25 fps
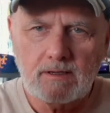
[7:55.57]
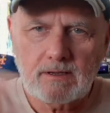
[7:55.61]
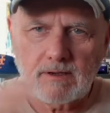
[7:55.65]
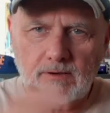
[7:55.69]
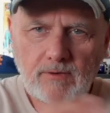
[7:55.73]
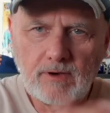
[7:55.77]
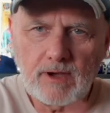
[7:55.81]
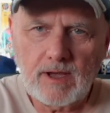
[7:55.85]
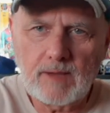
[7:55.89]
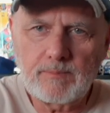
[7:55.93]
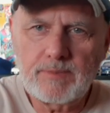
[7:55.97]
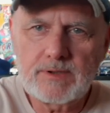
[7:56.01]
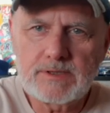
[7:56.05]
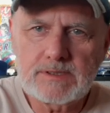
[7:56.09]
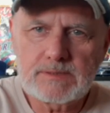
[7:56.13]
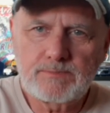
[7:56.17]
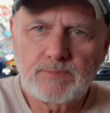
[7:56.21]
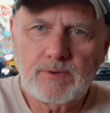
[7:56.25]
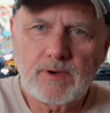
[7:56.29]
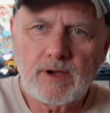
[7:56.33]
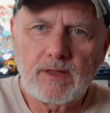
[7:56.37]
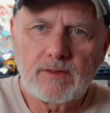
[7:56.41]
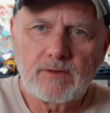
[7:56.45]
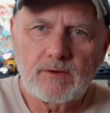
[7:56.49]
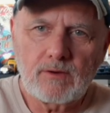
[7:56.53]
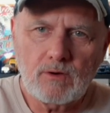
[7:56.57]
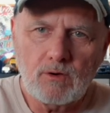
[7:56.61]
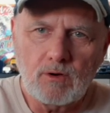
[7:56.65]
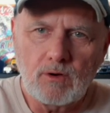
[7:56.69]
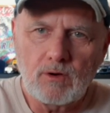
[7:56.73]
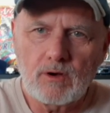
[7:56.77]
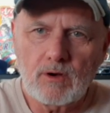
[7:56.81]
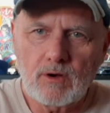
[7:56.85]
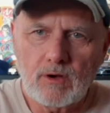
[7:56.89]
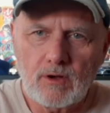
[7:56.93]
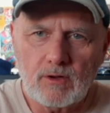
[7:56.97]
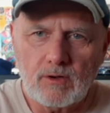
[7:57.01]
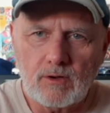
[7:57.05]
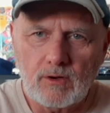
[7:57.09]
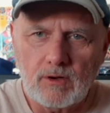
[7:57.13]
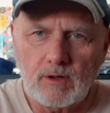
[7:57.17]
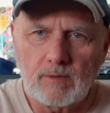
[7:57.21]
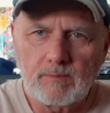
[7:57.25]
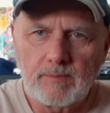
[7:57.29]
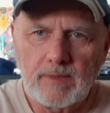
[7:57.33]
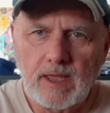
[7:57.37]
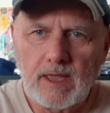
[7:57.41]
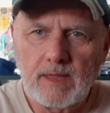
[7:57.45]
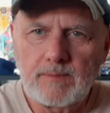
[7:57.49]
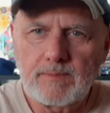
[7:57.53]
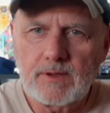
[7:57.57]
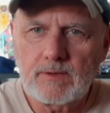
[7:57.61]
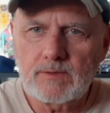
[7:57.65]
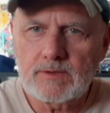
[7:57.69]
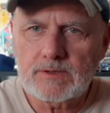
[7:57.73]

Grandpa's brother Earl, Earl Mabey,